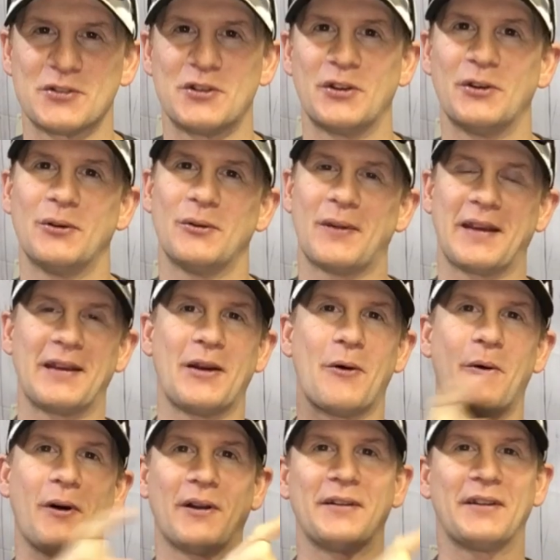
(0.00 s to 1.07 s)
do. They go
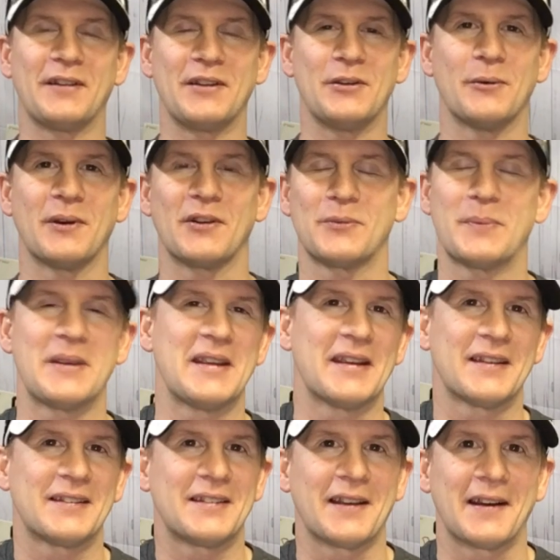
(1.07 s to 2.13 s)
on to the
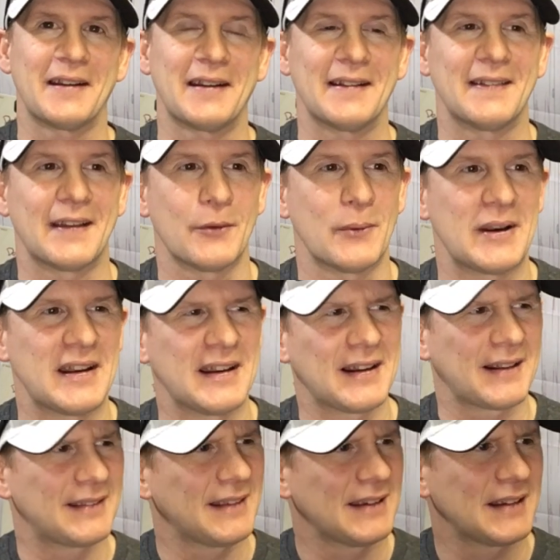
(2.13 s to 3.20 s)
USPS site and they read it.
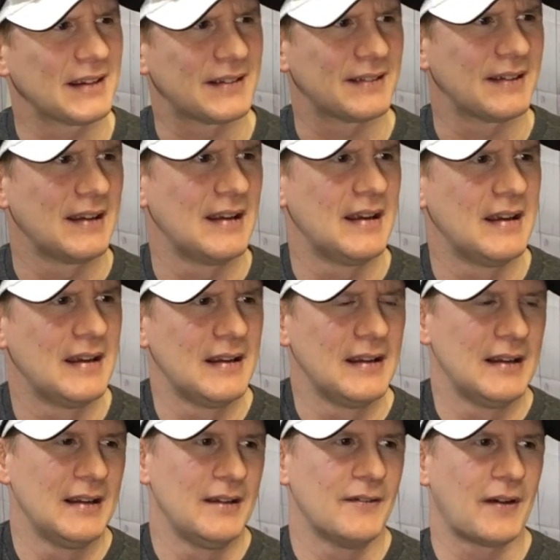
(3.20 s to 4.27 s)
I think it's,
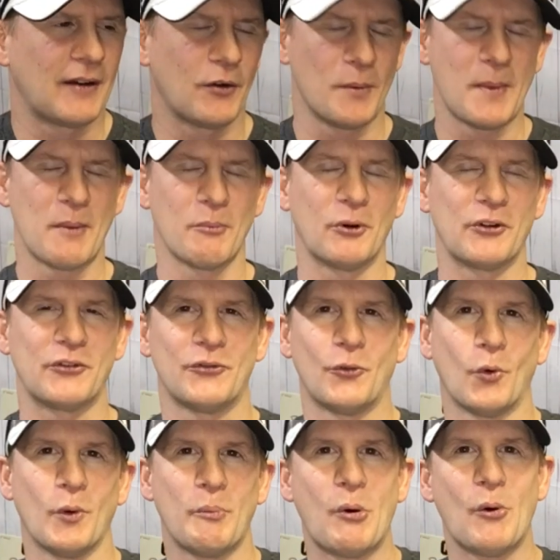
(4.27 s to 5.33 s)
I remember, it's
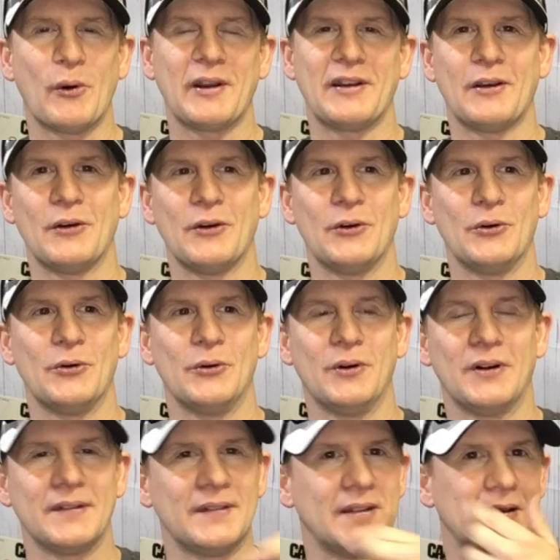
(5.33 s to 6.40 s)
4.0
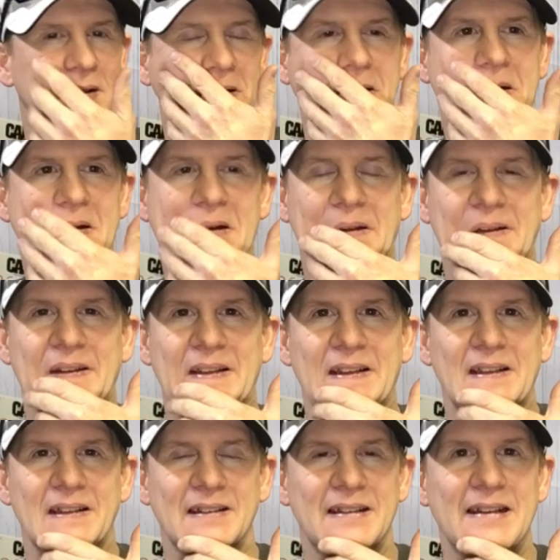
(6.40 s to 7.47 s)
on the on the
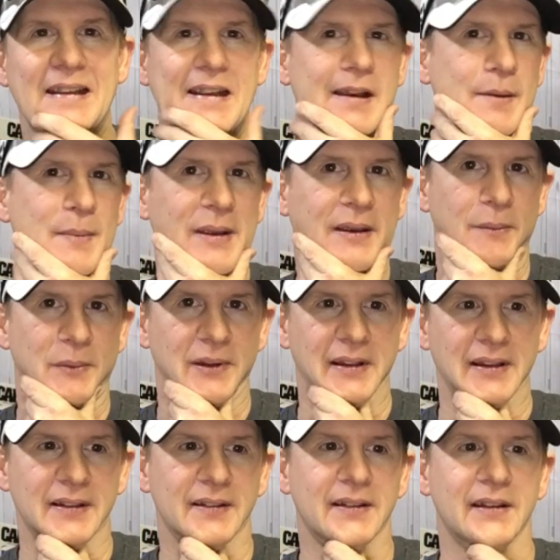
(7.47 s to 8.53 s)
uh, DMM
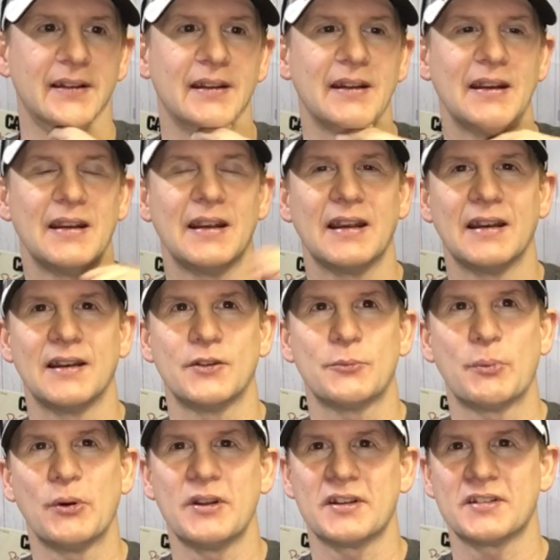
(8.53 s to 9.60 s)
list, and and it's
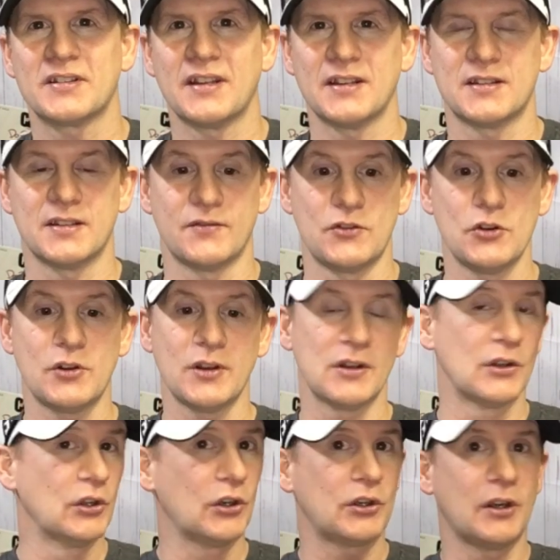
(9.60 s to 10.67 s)
pretty extensive. You can
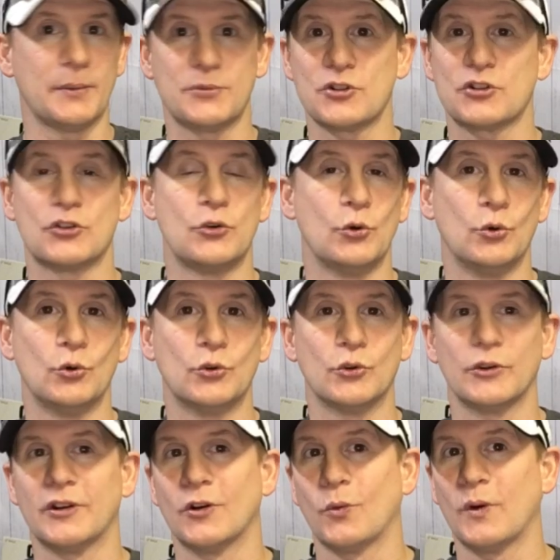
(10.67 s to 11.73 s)
look up just Google,
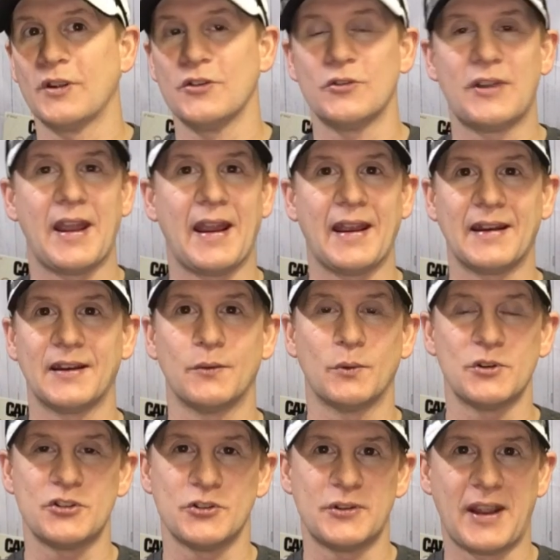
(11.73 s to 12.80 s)
you know, what you can and
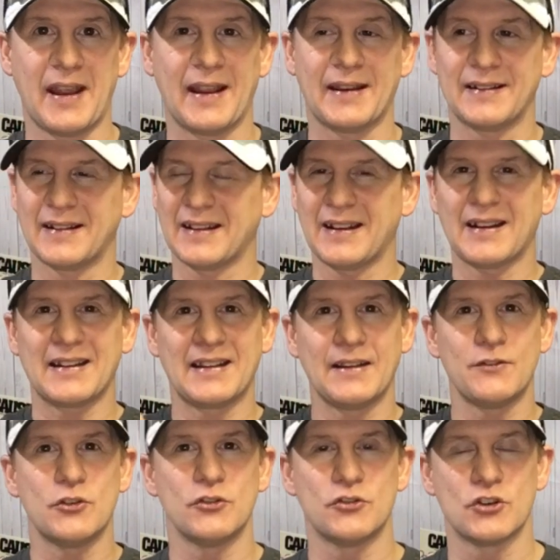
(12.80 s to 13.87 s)
what you can't, and they kind of
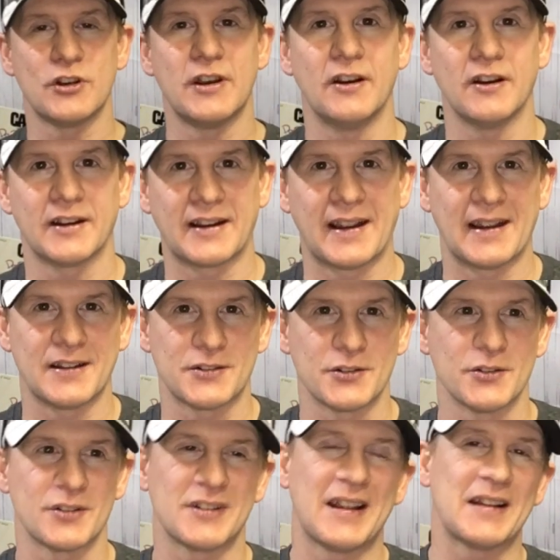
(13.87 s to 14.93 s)
give you generic
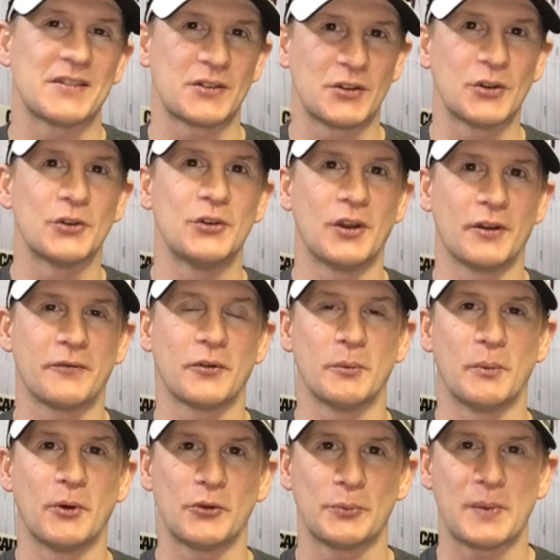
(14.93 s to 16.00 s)
answers, and that's good enough for
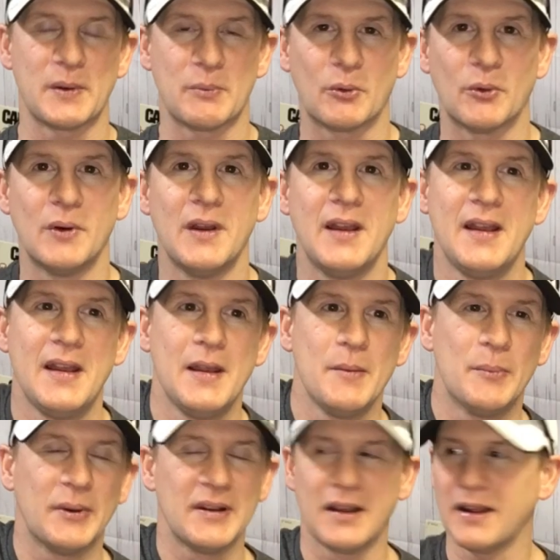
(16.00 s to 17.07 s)
most people.
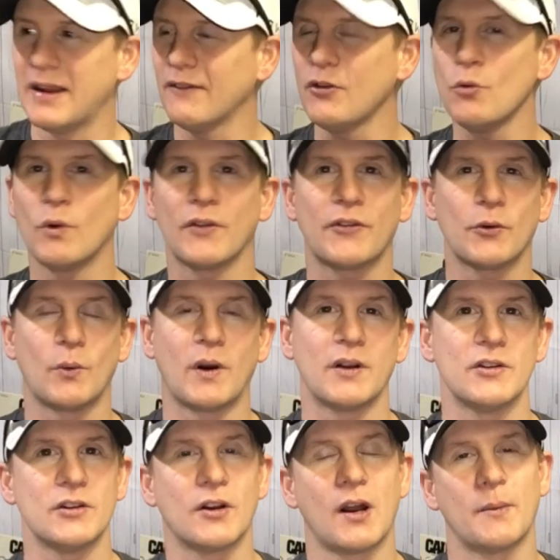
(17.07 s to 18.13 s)
But every once in a while
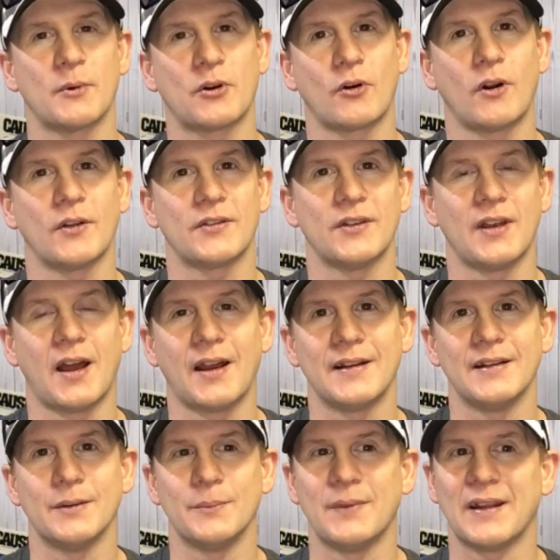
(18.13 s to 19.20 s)
you come across an
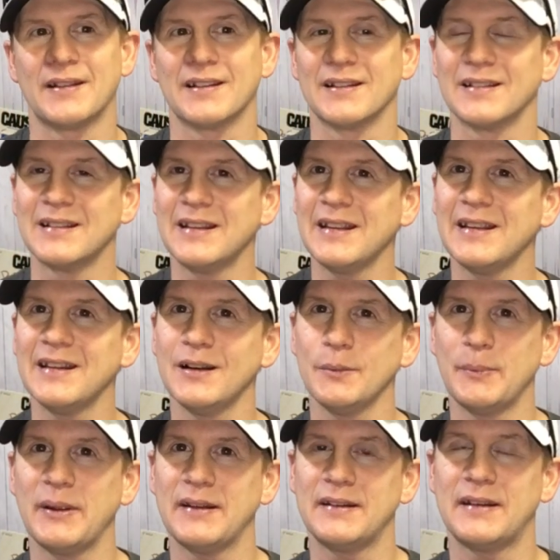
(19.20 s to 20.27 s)
item that's a little
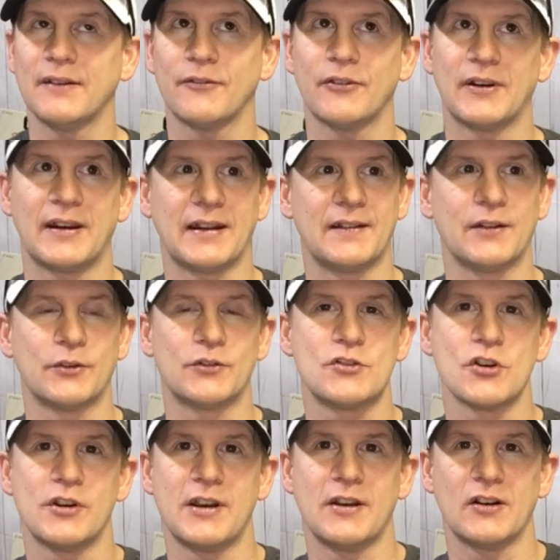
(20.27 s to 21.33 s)
bit different and those
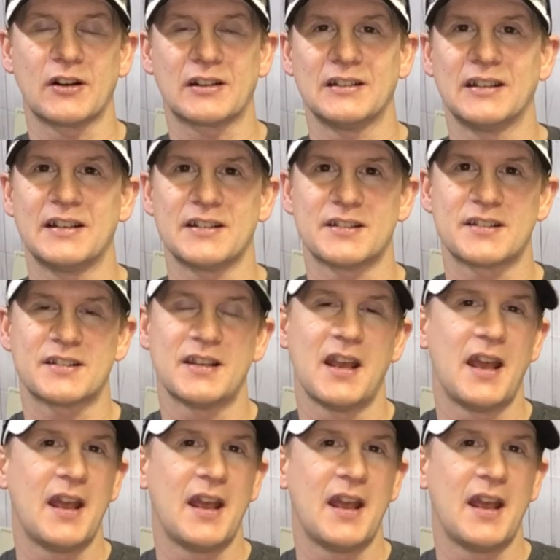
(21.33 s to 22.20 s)
generic lists